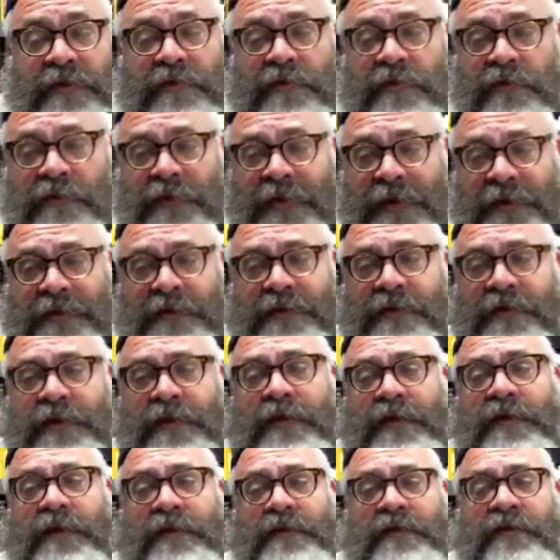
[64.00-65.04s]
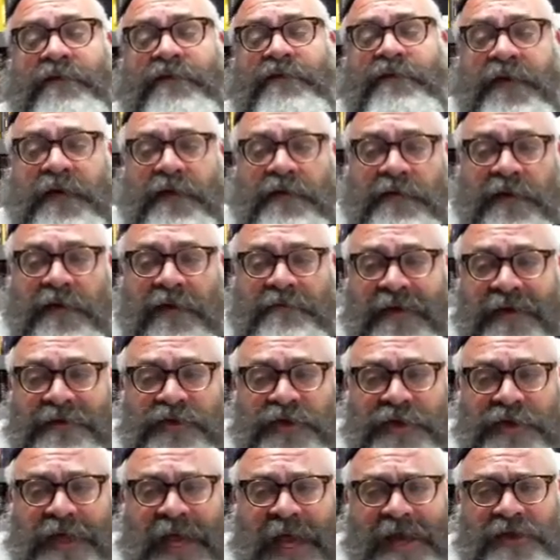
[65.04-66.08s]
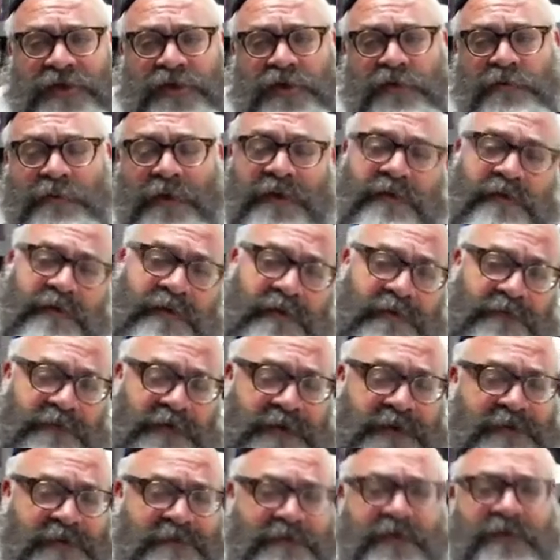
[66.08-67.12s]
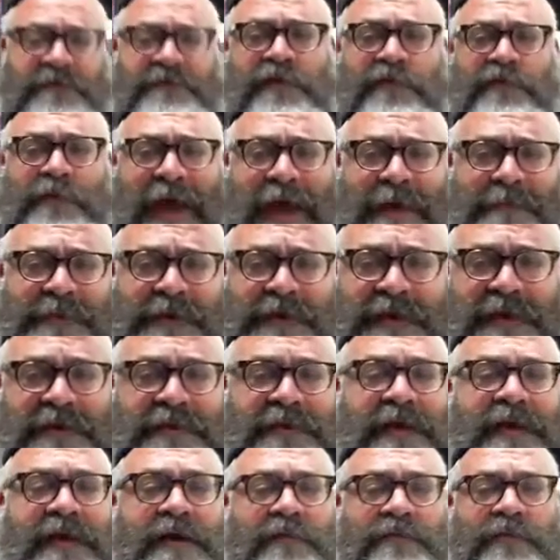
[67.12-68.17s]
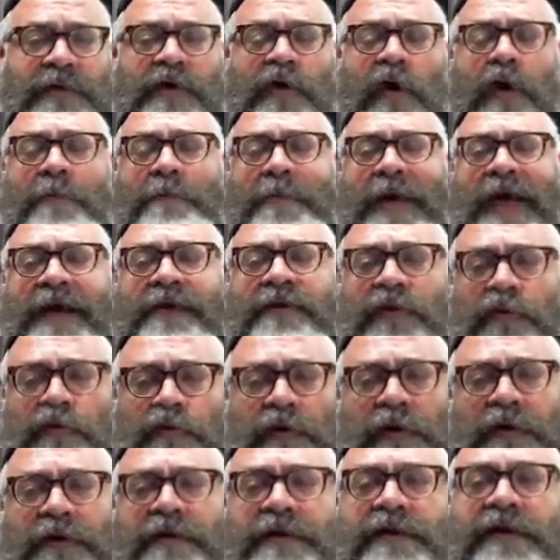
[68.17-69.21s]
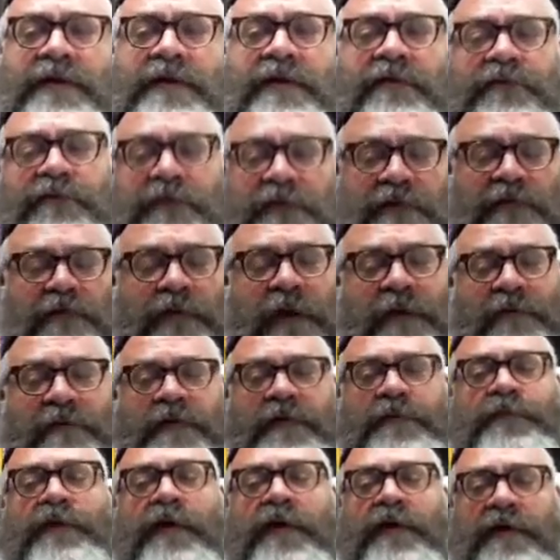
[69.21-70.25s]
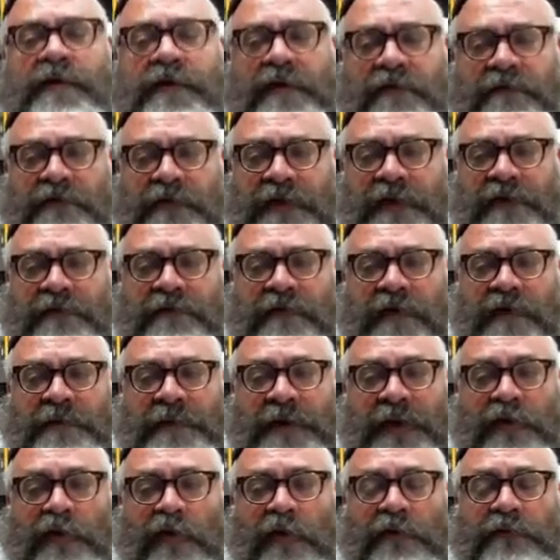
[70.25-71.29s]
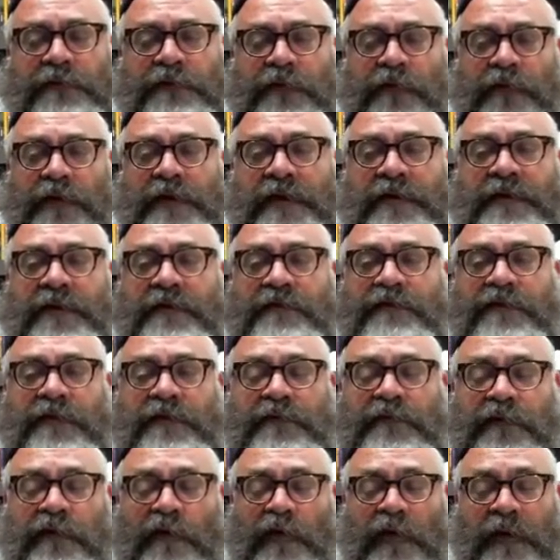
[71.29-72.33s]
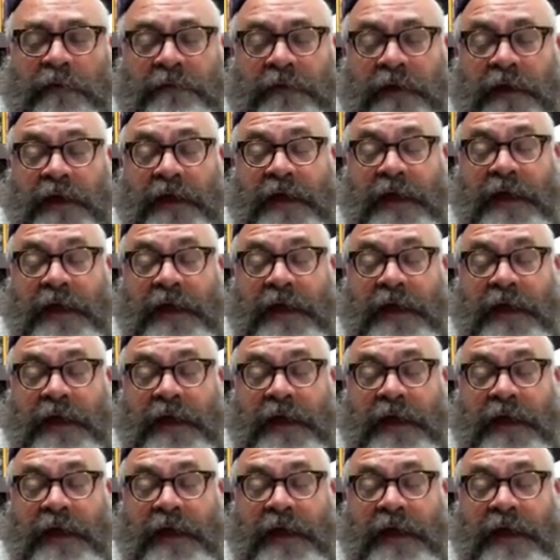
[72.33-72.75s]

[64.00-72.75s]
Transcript: you're in the field of education, whether you're in the field even of the rabbinate. We're going back to work in a different way where the productivity is going to be called for in a different form.